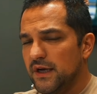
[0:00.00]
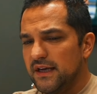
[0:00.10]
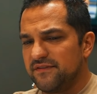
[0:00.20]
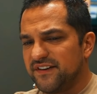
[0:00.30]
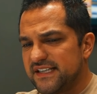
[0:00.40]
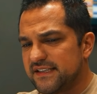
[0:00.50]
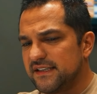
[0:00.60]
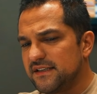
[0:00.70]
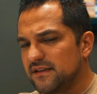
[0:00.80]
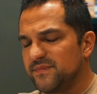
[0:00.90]
if I
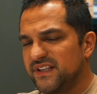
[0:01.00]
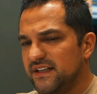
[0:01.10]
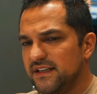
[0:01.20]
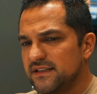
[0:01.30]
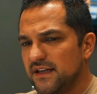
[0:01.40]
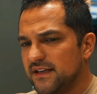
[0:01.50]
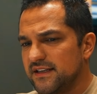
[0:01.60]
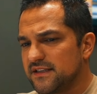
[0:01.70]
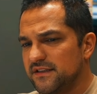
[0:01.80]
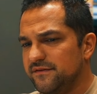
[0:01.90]
see something is not
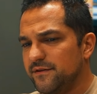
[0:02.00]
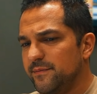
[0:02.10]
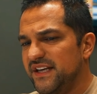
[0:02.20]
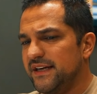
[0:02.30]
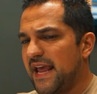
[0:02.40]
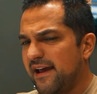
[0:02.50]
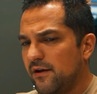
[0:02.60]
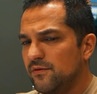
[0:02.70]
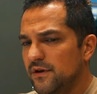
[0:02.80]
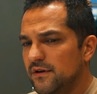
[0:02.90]
necessarily for me
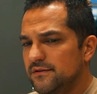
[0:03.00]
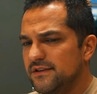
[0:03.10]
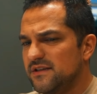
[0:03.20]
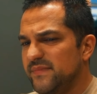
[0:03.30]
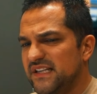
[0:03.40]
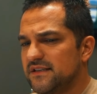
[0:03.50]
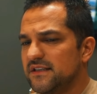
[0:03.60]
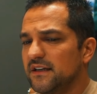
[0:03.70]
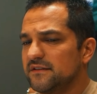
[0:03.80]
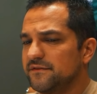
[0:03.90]
now, doesn't mean it's
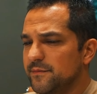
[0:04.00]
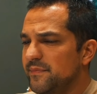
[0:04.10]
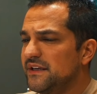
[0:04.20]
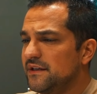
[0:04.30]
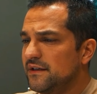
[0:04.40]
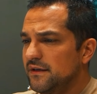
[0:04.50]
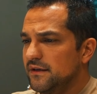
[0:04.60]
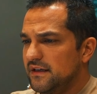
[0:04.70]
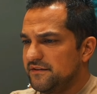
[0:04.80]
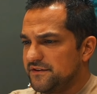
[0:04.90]
not for me.
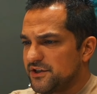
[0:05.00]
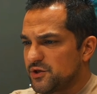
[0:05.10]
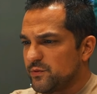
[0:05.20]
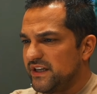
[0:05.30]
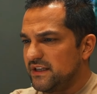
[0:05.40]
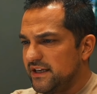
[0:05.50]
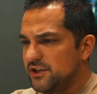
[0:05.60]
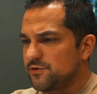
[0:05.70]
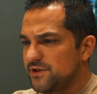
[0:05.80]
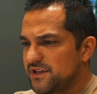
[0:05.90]
If there's real
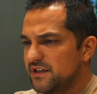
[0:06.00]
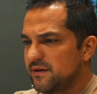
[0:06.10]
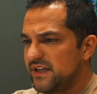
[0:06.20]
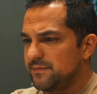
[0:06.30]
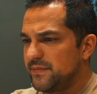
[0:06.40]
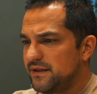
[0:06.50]
interest and commitment,